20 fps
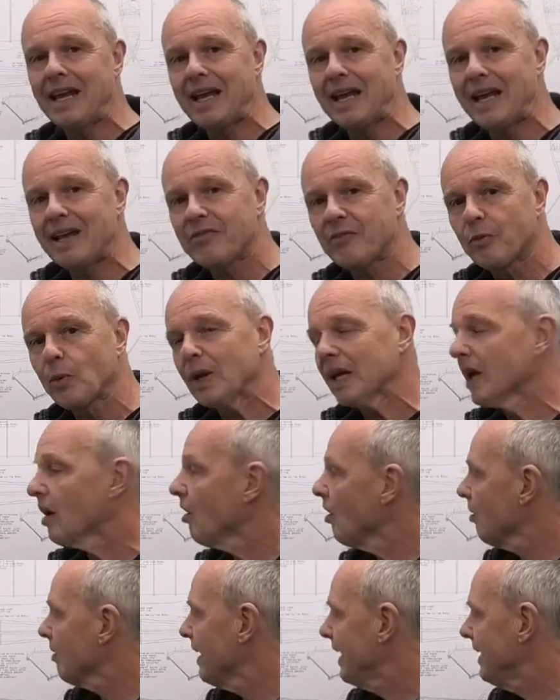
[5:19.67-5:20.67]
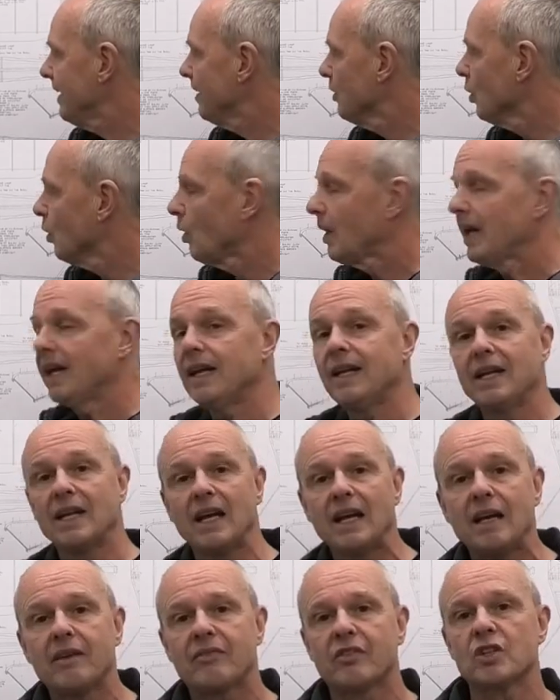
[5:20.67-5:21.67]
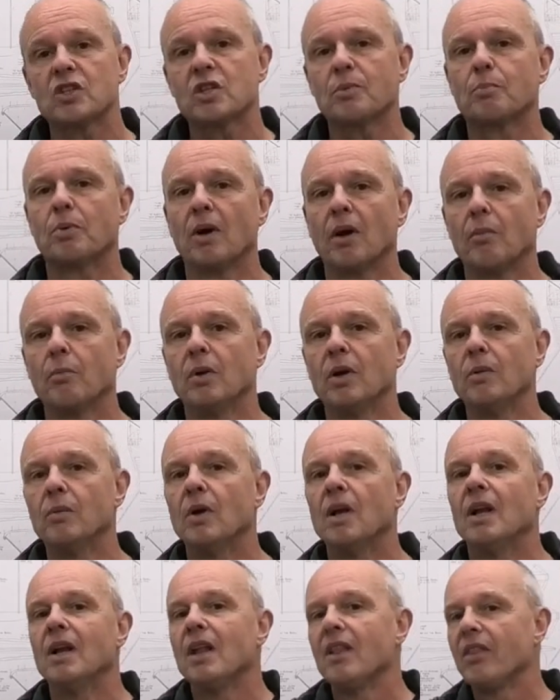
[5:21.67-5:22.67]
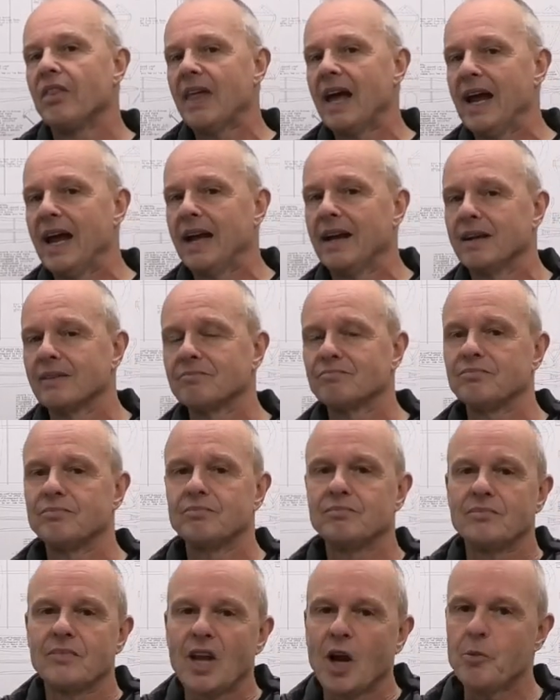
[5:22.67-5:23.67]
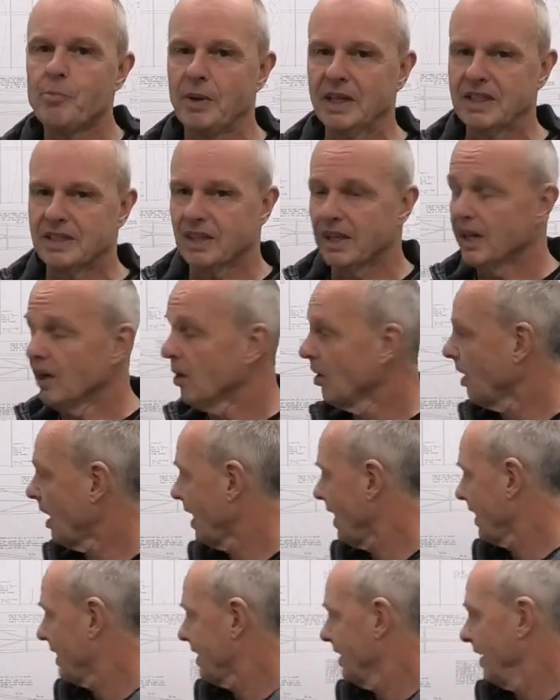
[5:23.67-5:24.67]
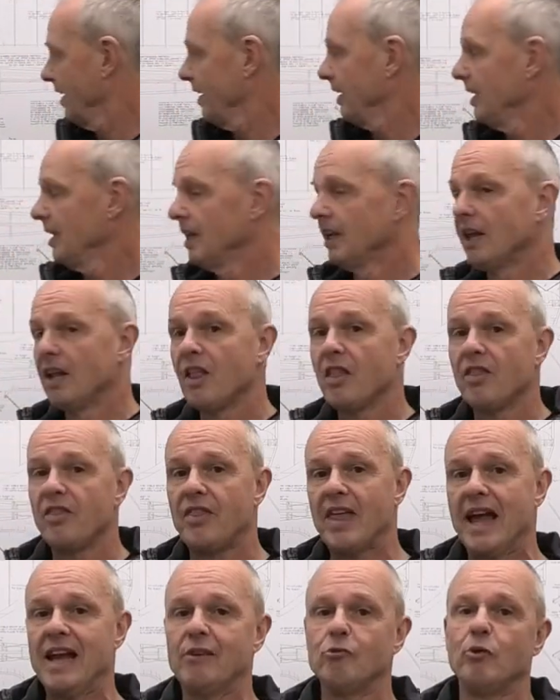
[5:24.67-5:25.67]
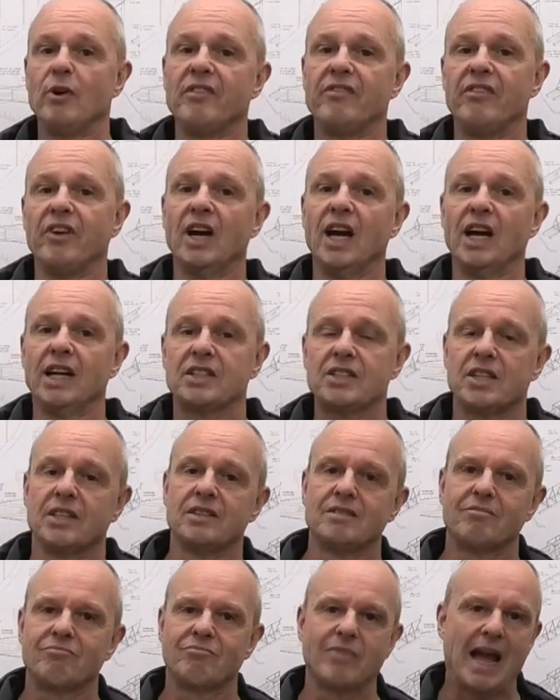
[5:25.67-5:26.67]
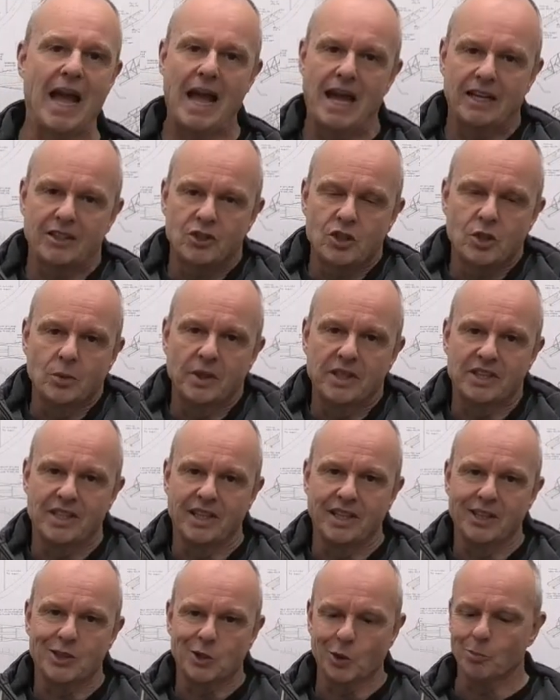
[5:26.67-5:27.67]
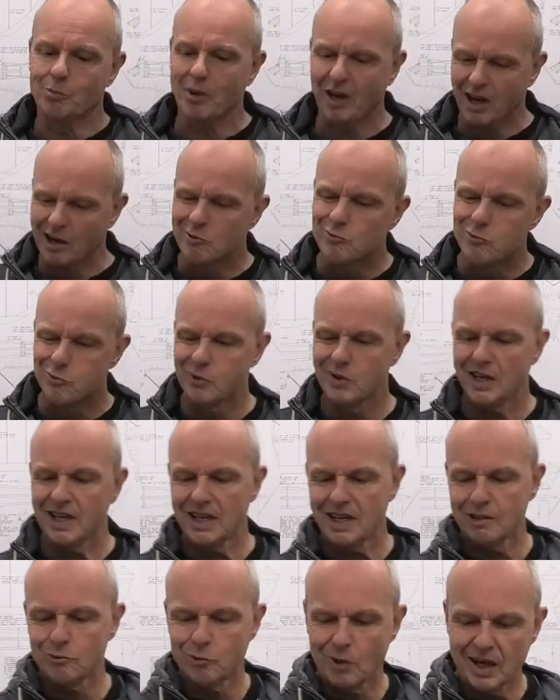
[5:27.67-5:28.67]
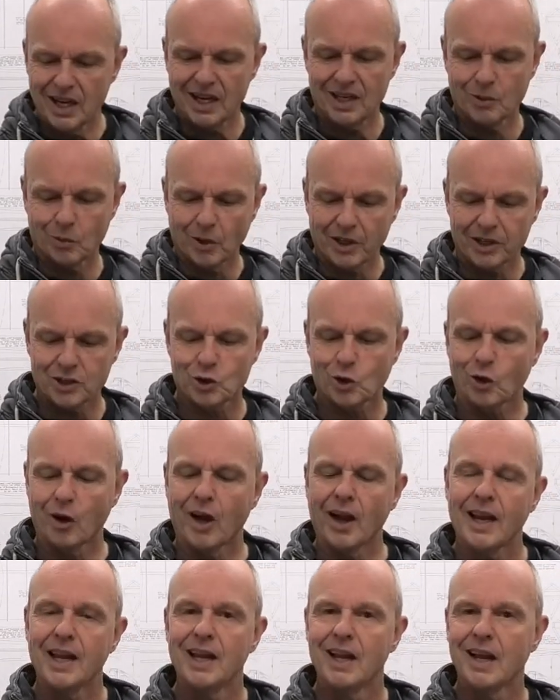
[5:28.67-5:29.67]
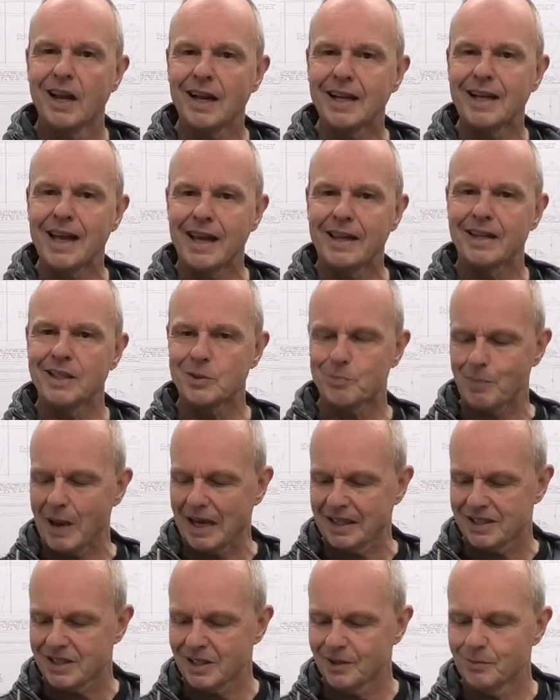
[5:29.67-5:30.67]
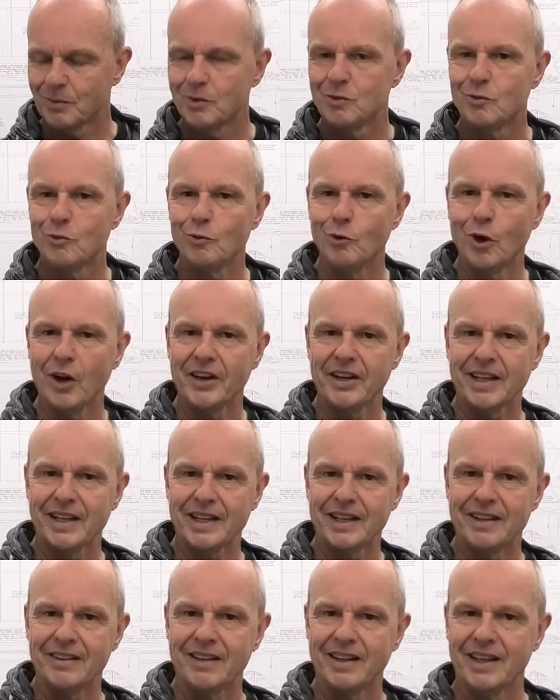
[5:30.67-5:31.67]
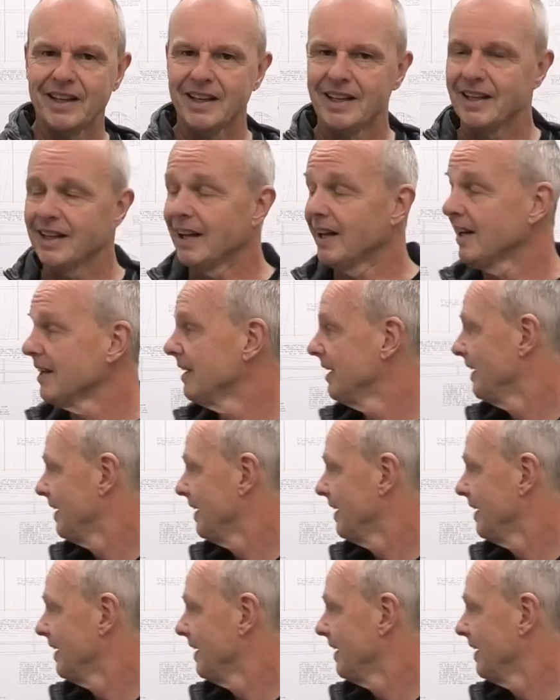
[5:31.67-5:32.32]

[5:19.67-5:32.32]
if we can't get it all in, if there's a problem, then no big deal. I can then revert to a diesel, but I really, really want to try and get this Bantam running in the uh,